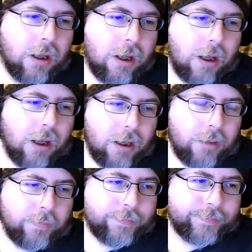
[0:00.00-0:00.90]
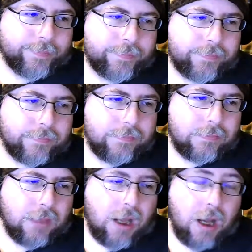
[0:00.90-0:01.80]
I
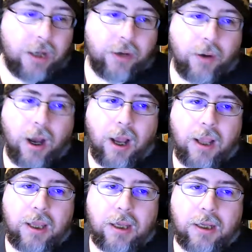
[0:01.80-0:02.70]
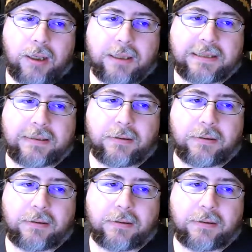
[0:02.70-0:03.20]
don't know.